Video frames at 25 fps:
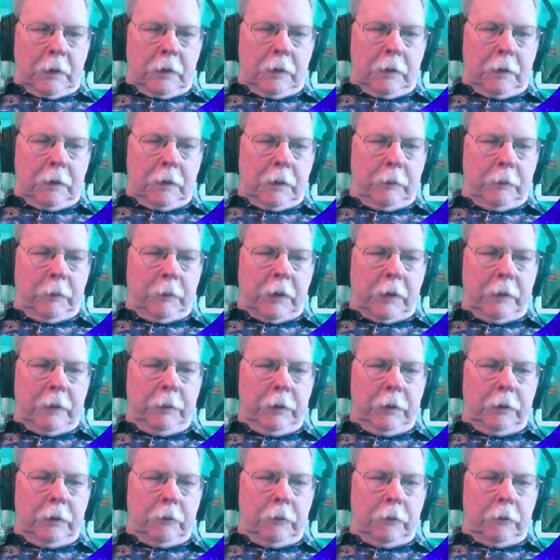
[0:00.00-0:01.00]
I'm typing
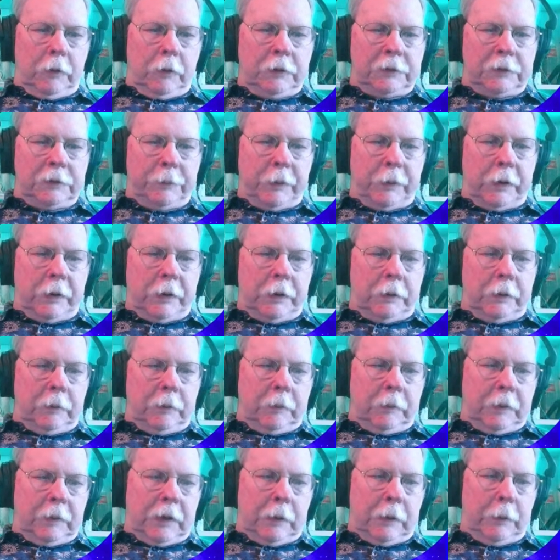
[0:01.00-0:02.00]
in the wrong spot.
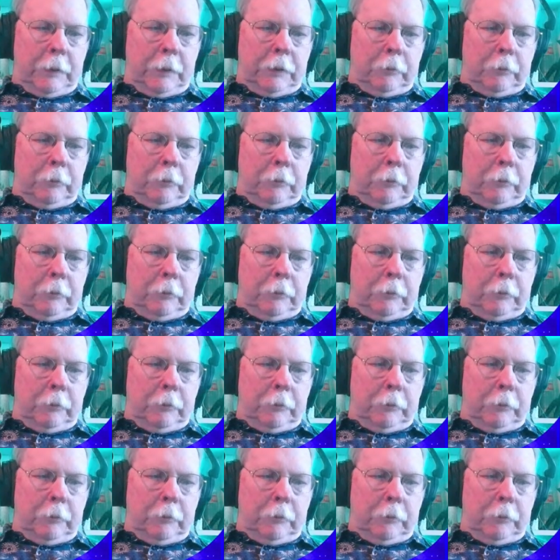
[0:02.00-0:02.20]
Damn it.